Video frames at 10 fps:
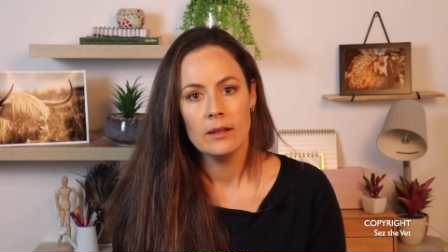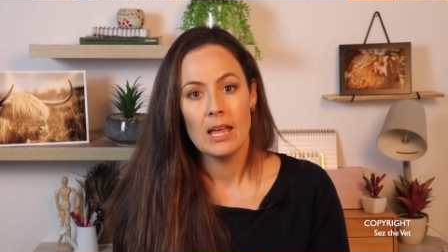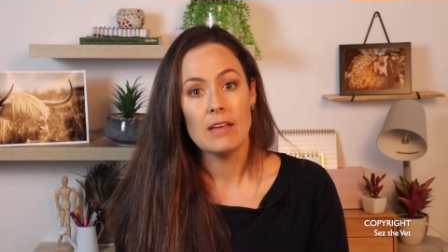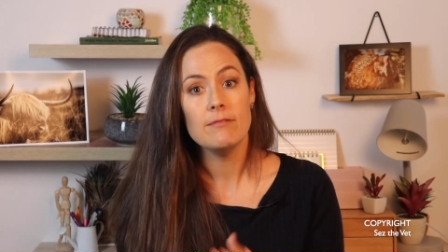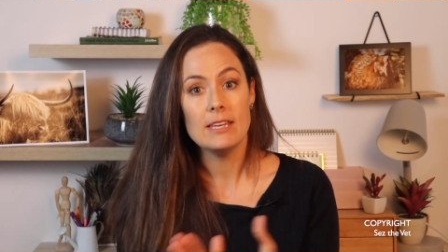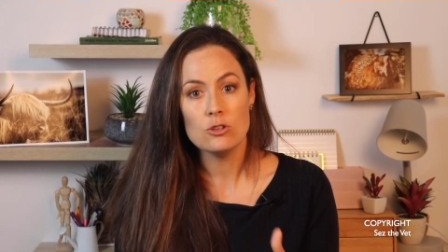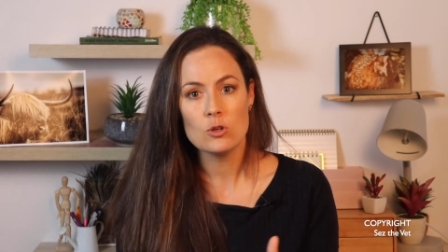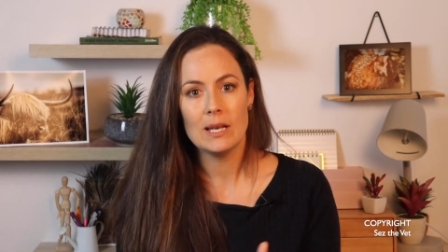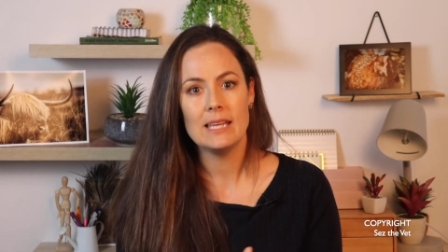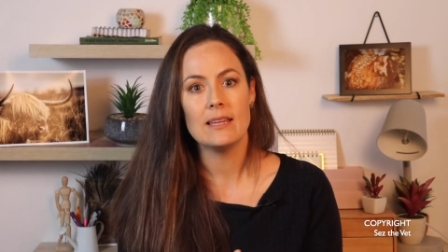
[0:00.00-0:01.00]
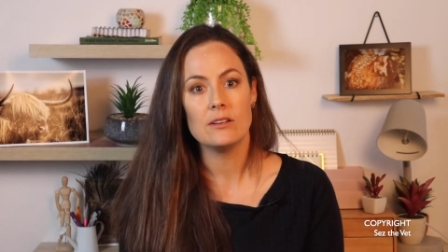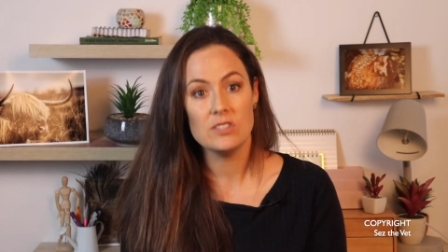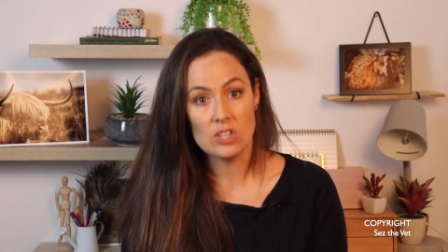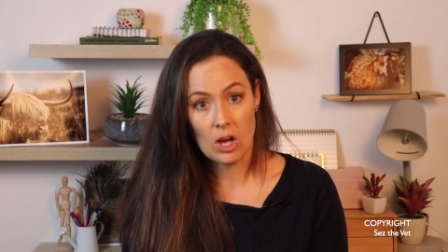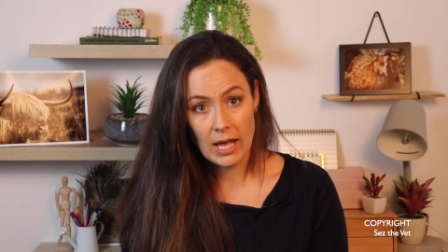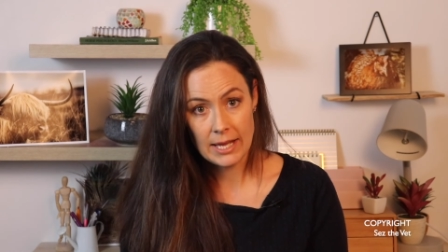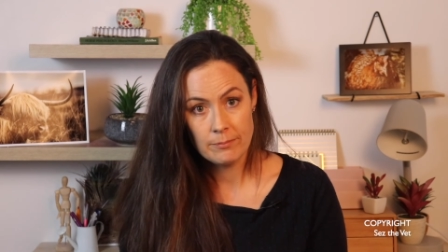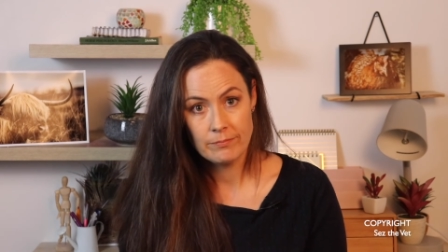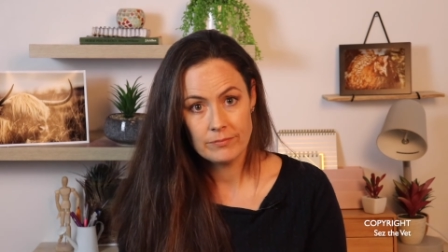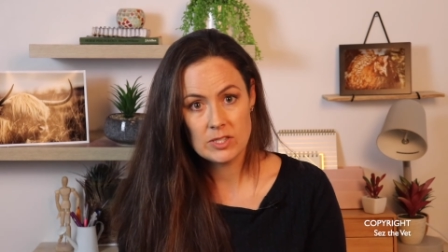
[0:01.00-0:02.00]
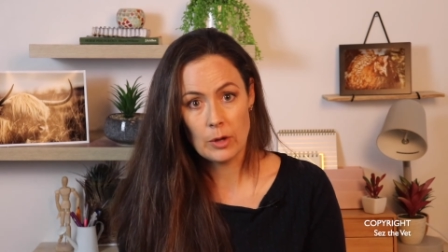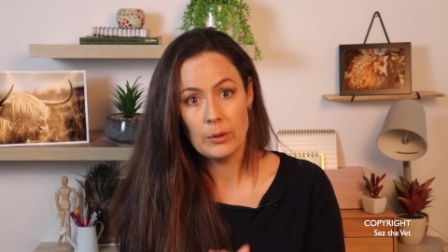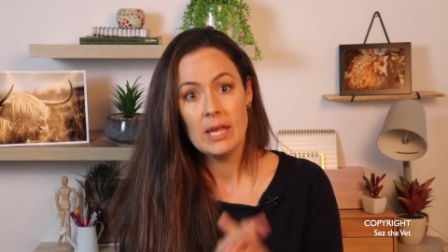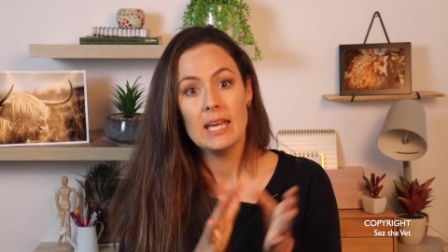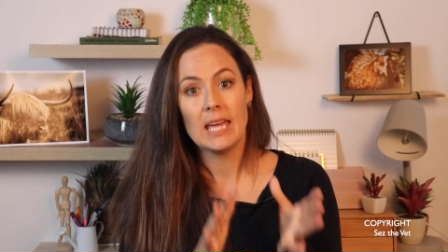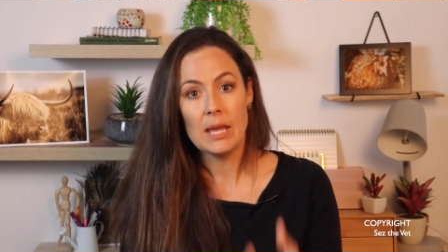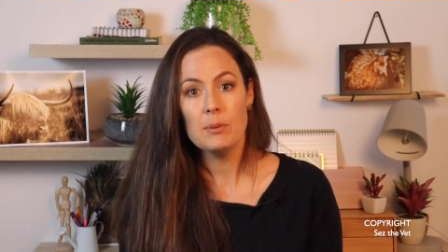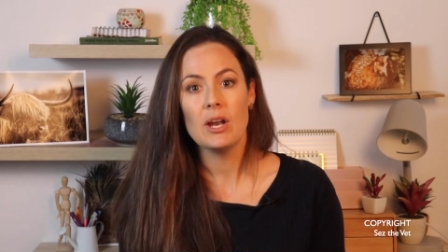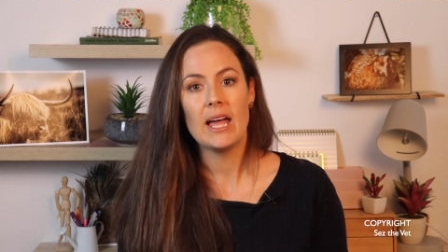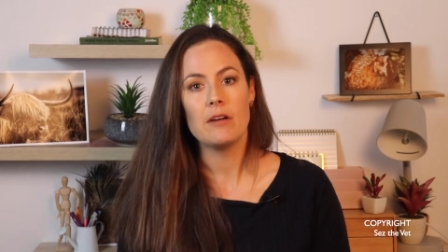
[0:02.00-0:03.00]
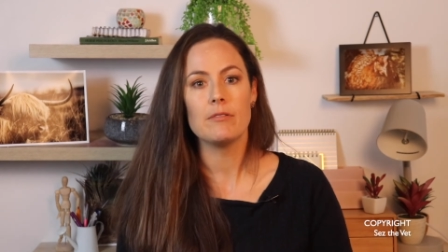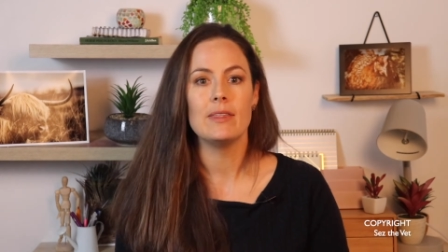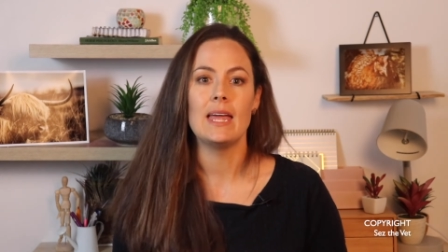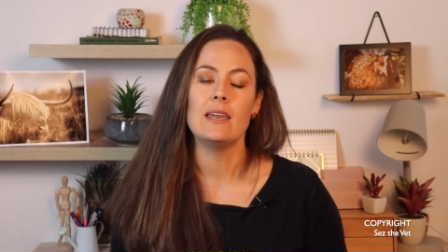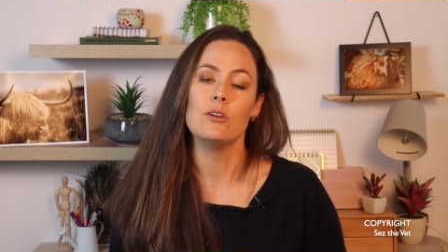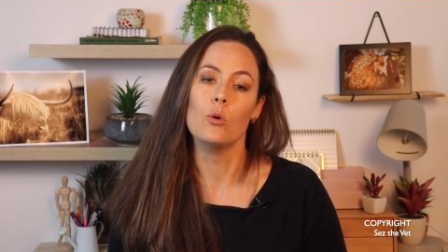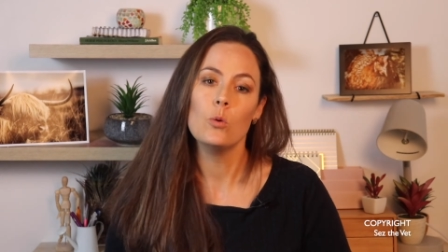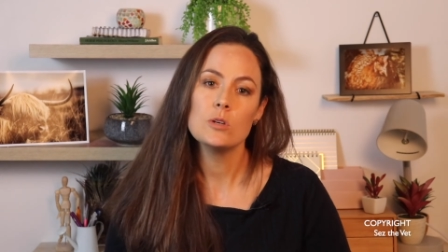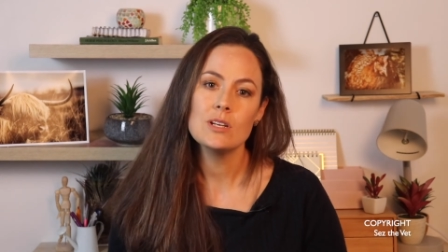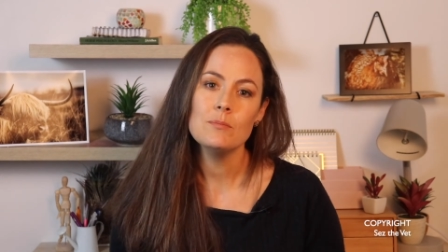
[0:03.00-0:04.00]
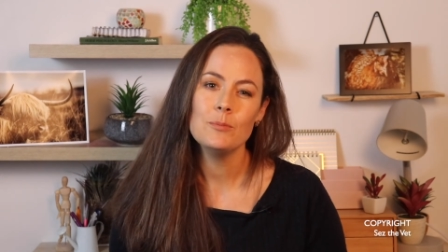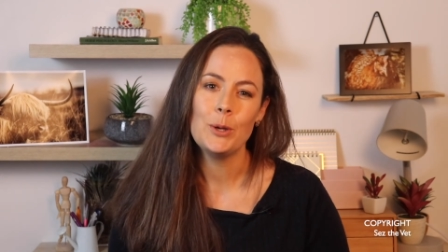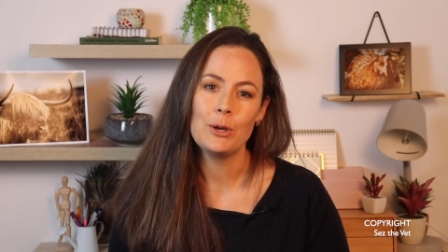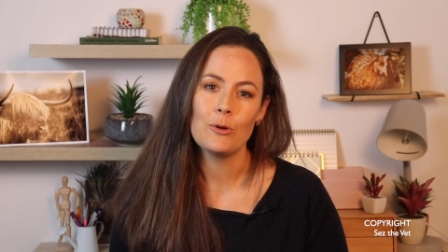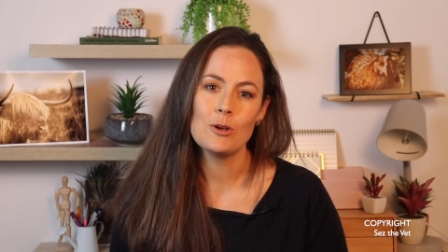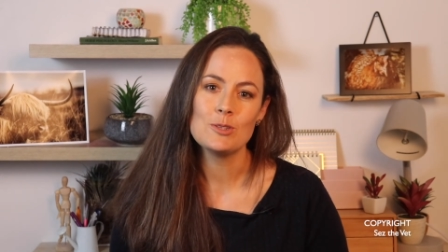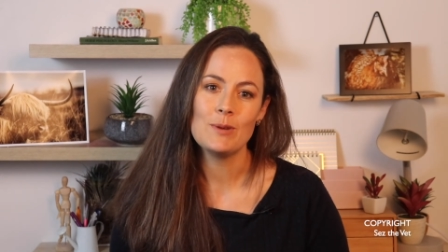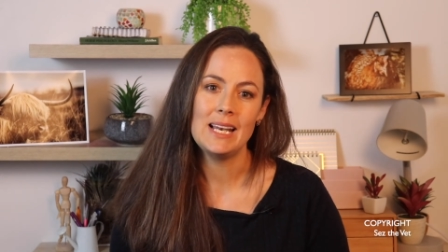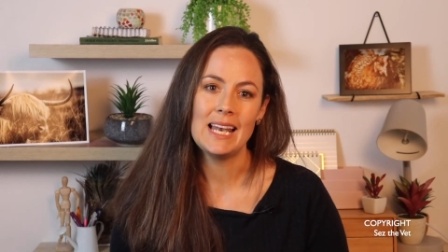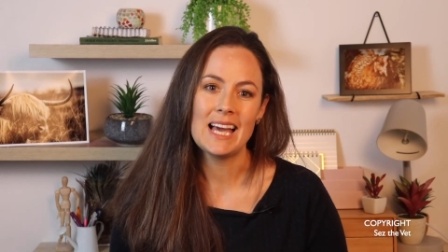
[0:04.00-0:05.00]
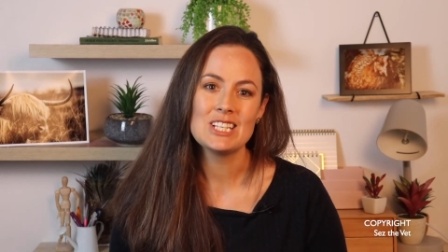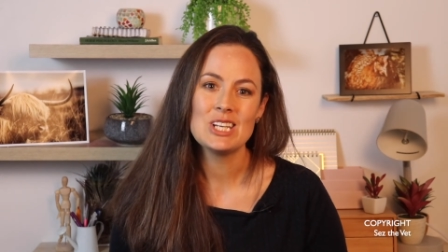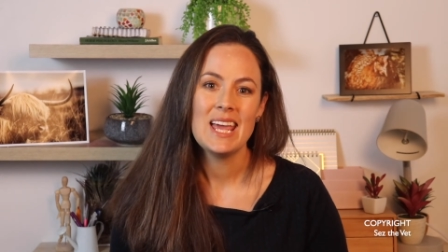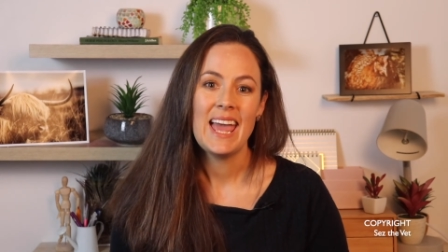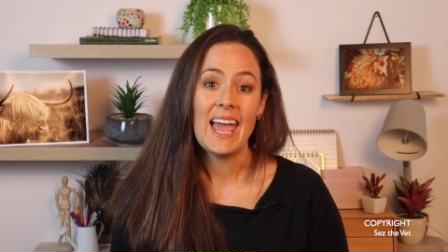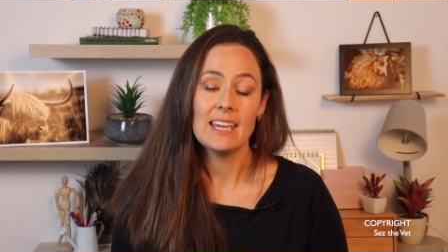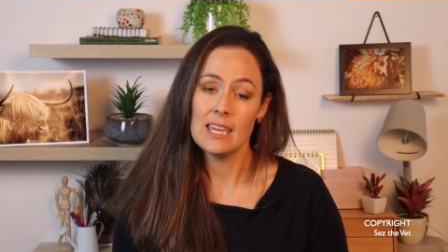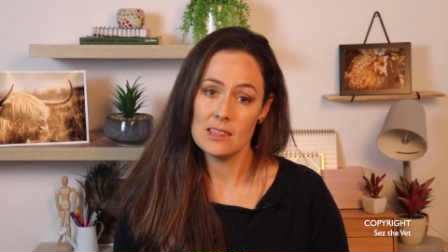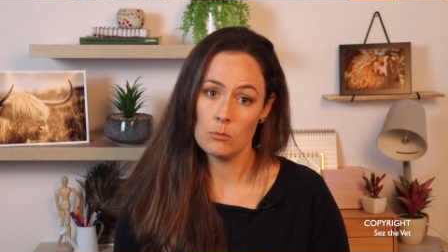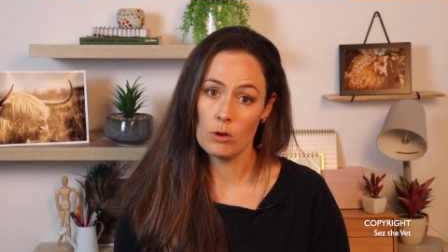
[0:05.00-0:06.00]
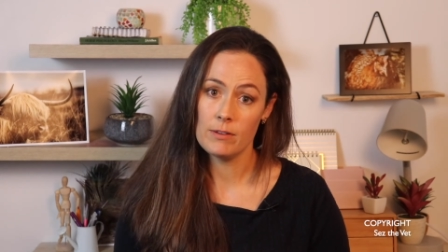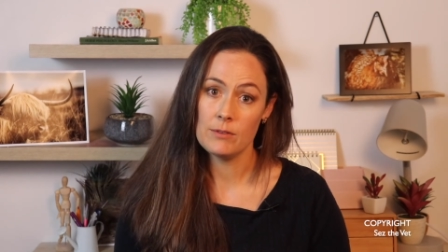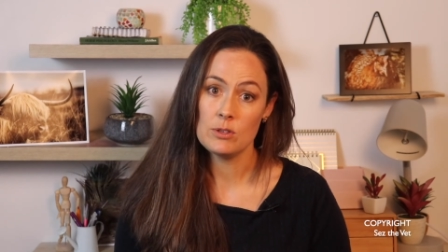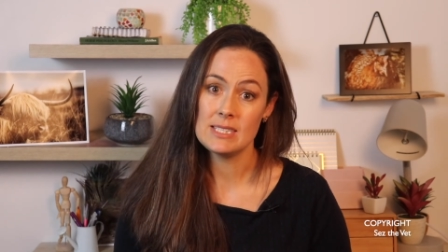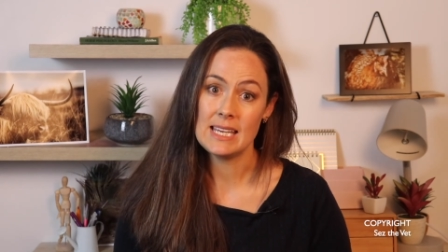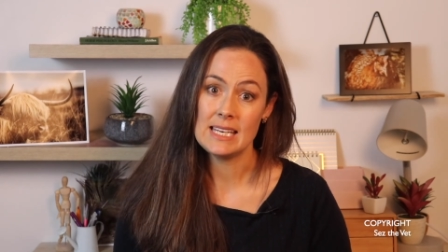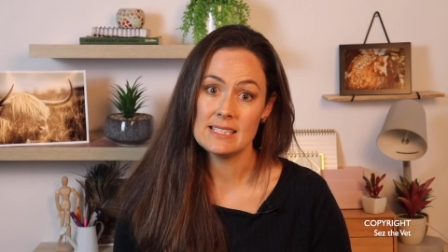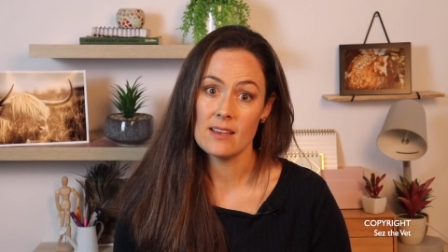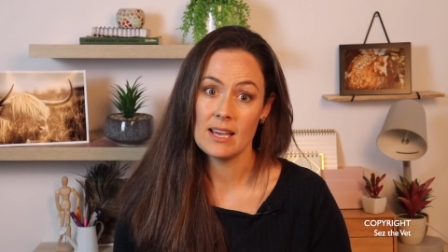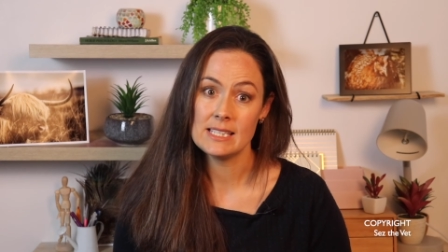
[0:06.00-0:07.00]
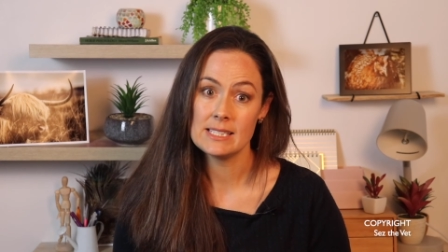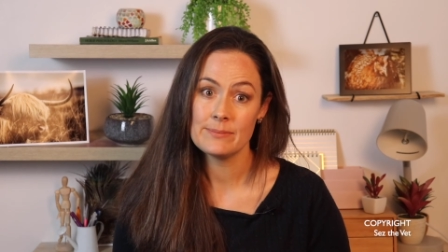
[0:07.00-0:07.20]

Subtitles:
Eventually they'll die. So keep an eye out for that in autumn when it grows really lush and get them off it if you see any signs.